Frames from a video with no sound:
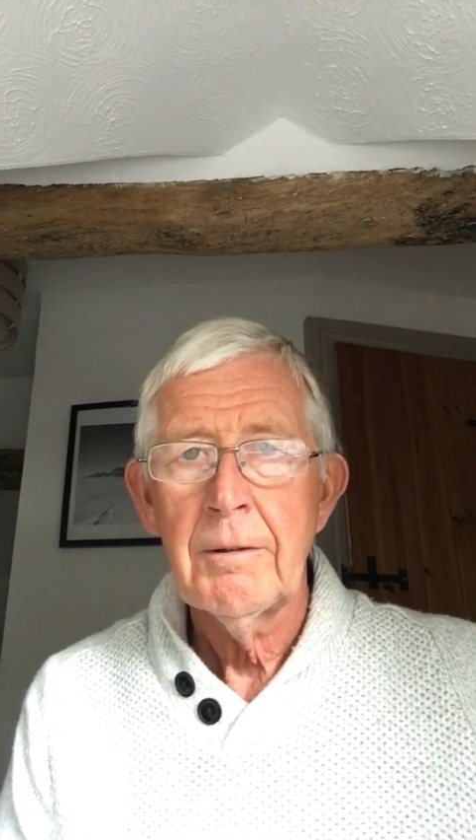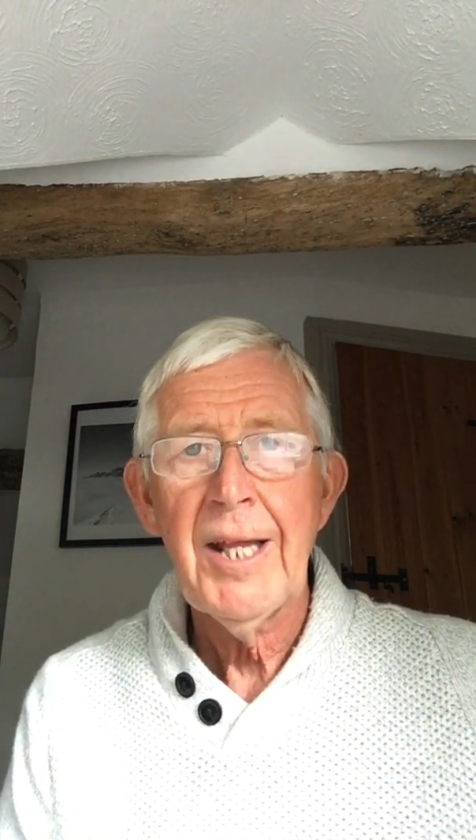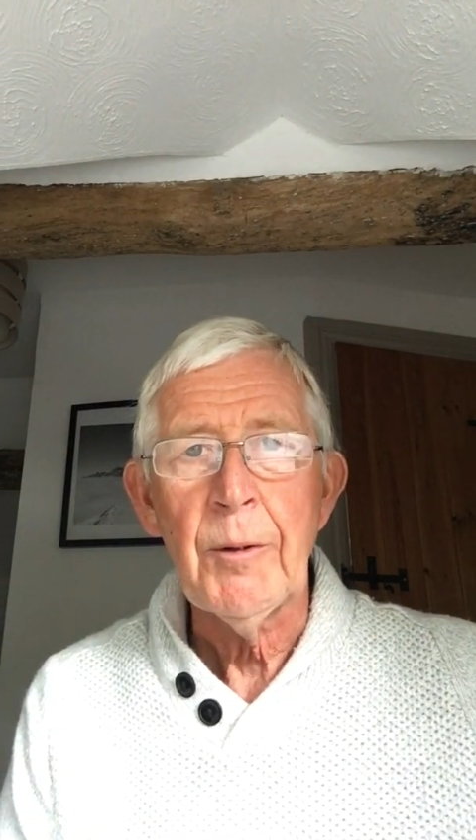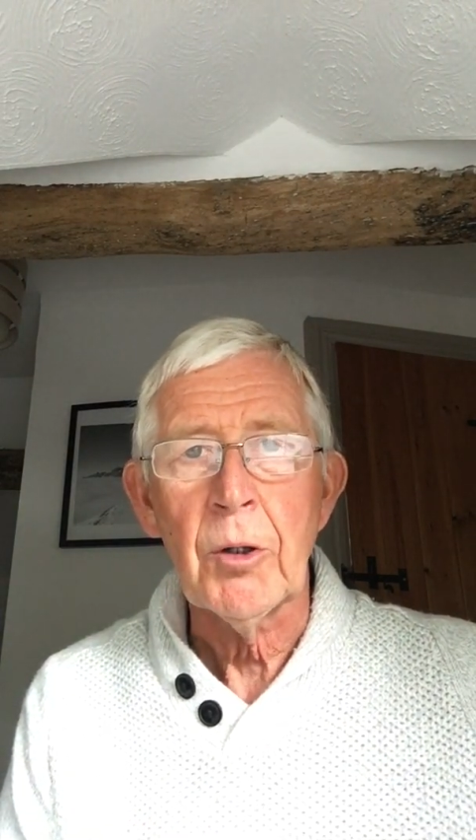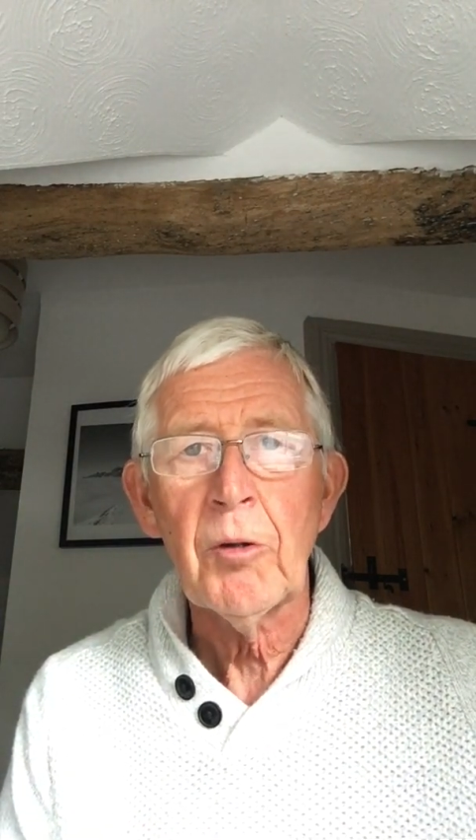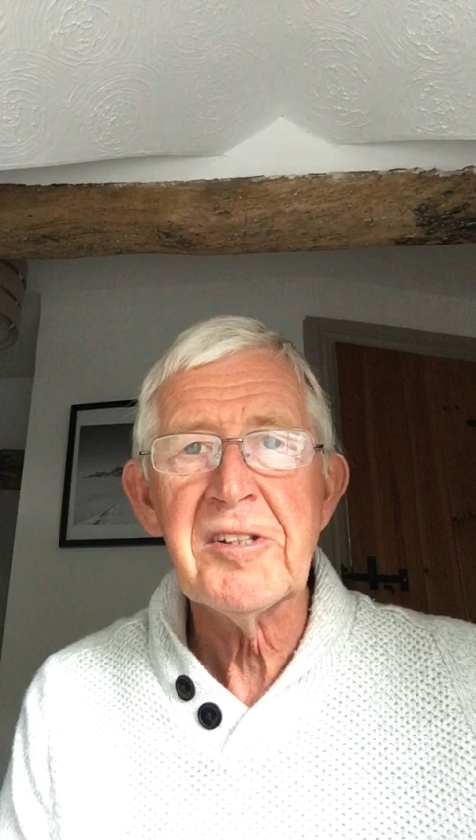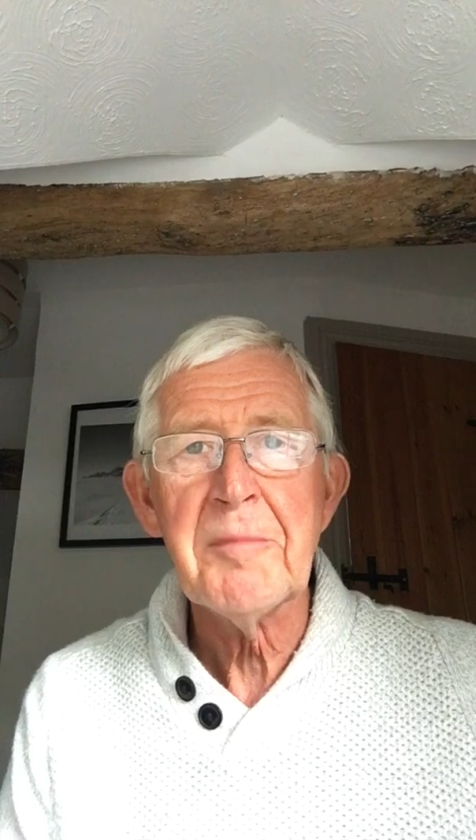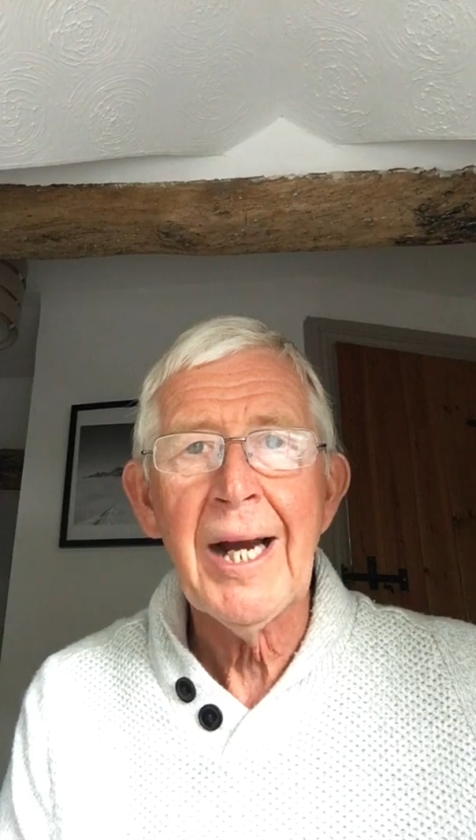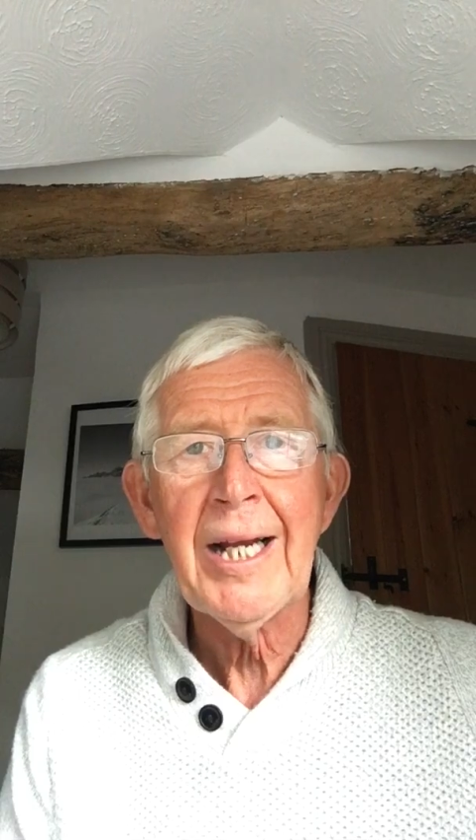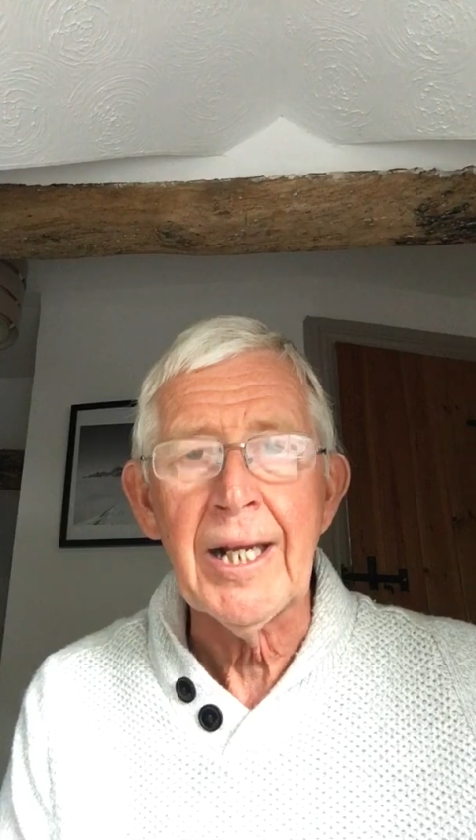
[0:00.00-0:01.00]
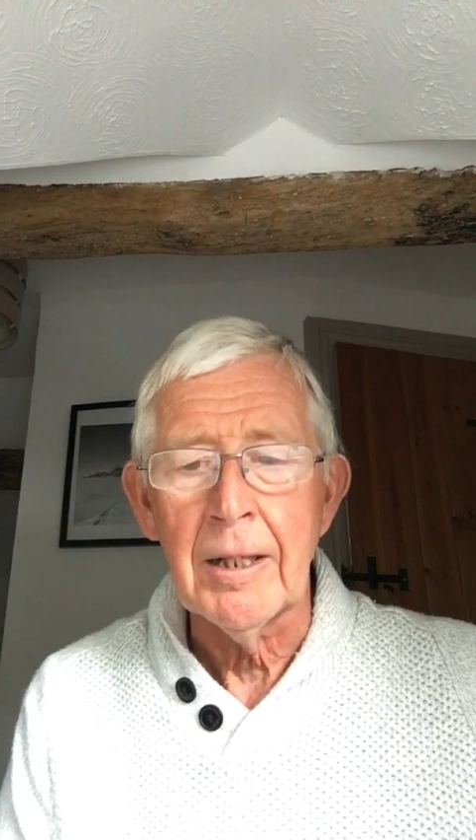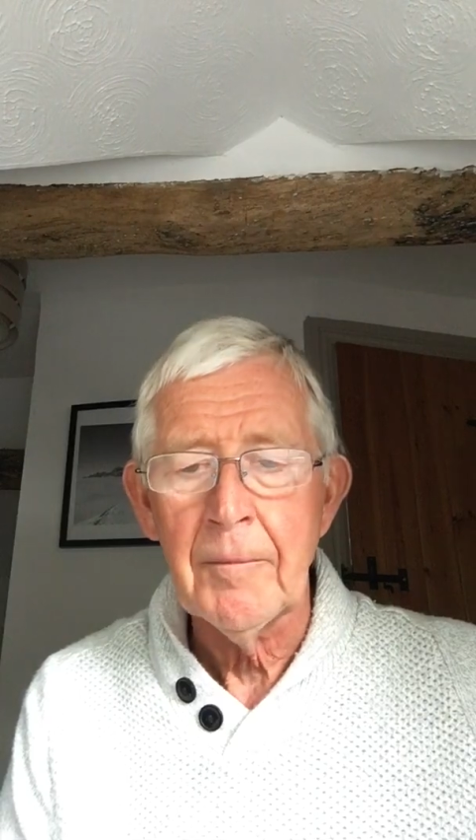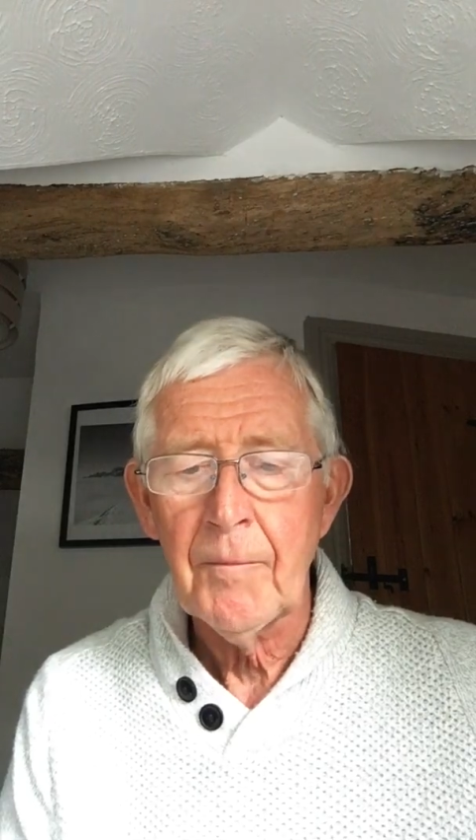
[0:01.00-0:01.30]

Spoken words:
They were all smiling.